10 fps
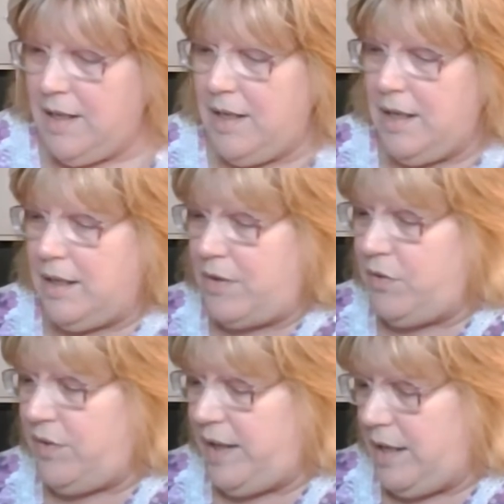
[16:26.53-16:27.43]
Another
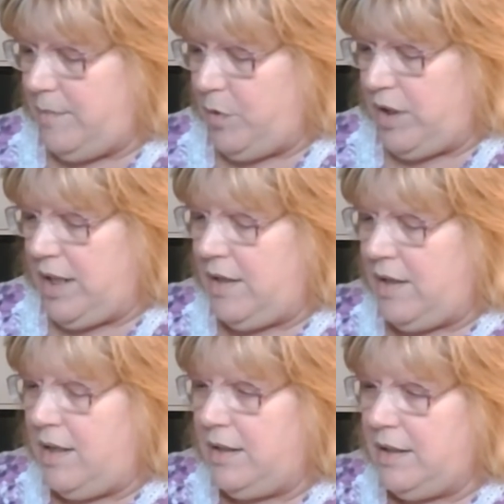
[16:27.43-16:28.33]
thing I'm working
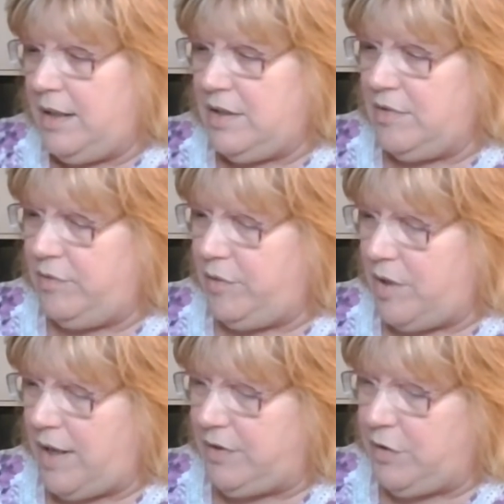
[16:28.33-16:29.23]
on is
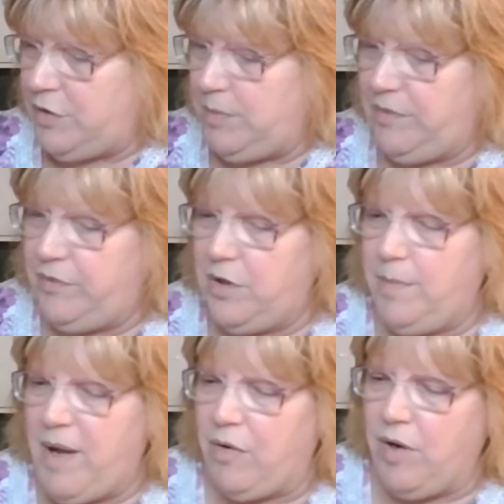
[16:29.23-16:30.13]
for, I've told you before
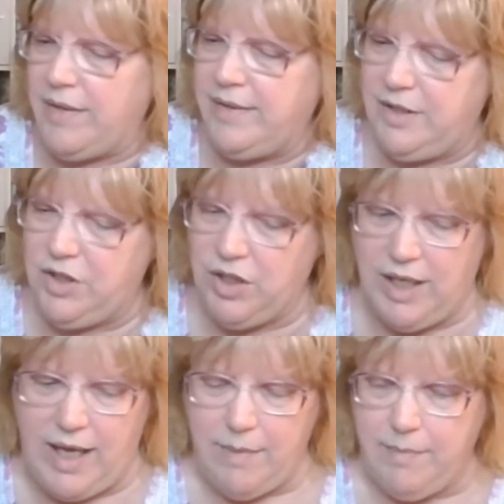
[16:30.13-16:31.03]
about Cross Stitch
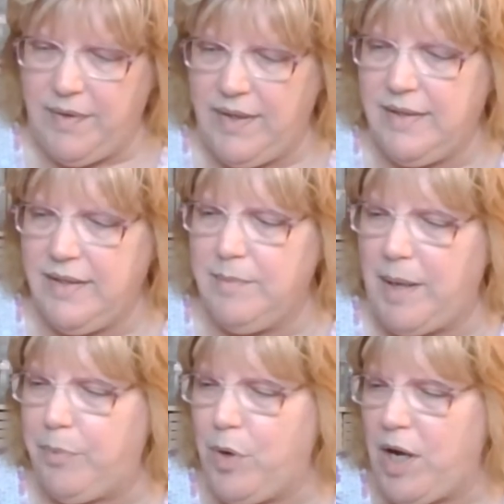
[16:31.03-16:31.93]
Camp. This is my
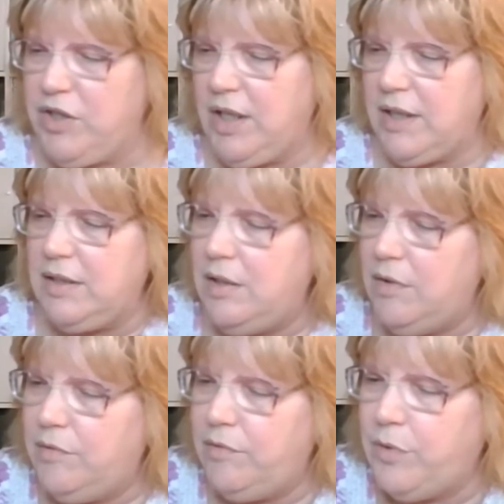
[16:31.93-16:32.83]
project
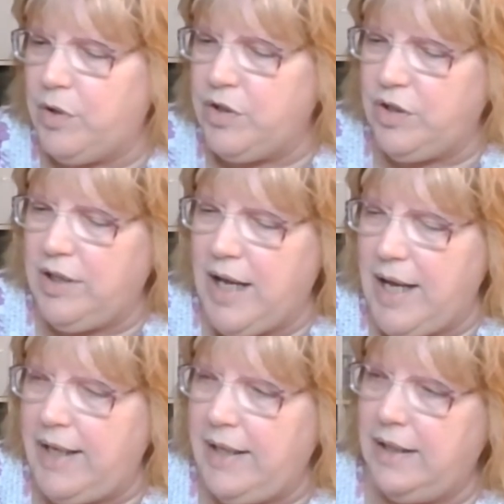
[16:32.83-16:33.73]
for
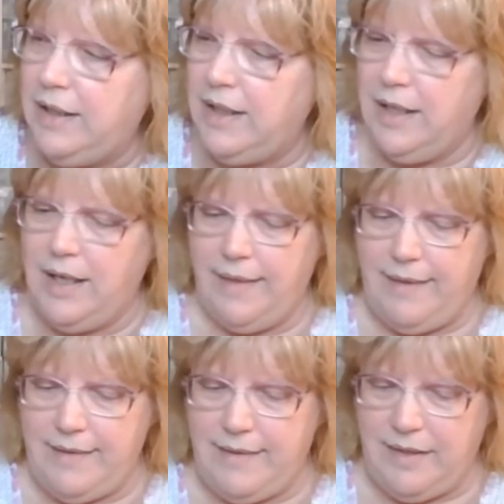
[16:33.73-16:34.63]
July.
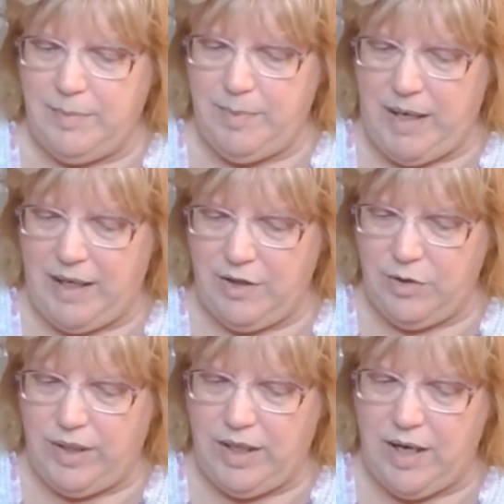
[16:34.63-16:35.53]
This is by
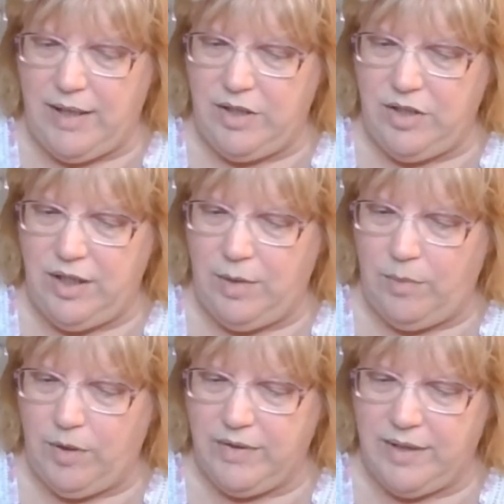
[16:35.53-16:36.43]
Cottage
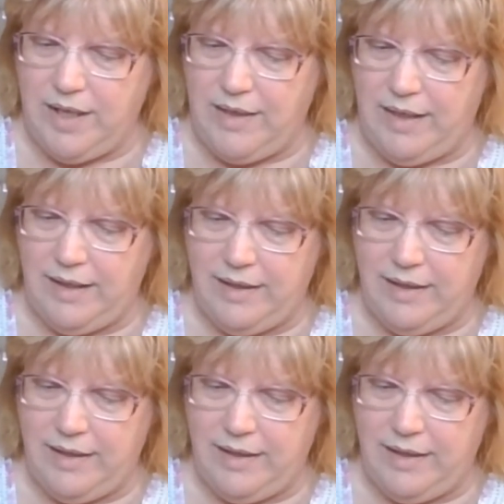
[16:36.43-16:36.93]
Needleworks, and I think